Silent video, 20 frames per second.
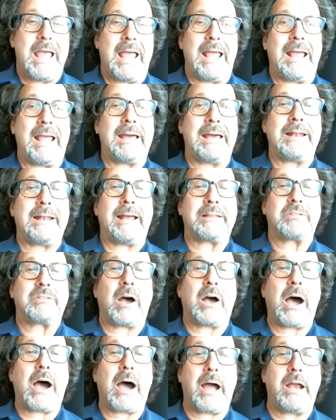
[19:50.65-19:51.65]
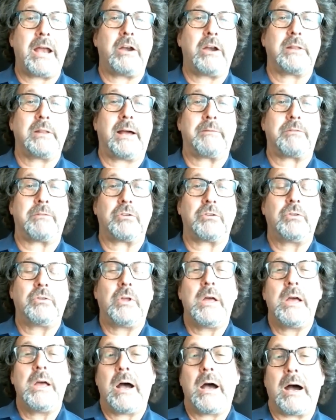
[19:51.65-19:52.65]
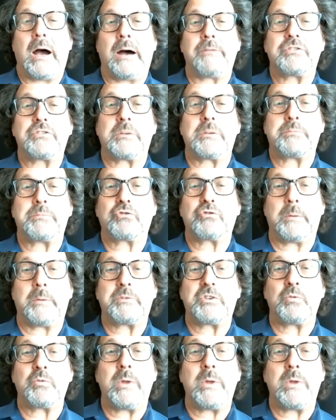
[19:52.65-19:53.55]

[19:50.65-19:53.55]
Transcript: And at the higher level of subscription,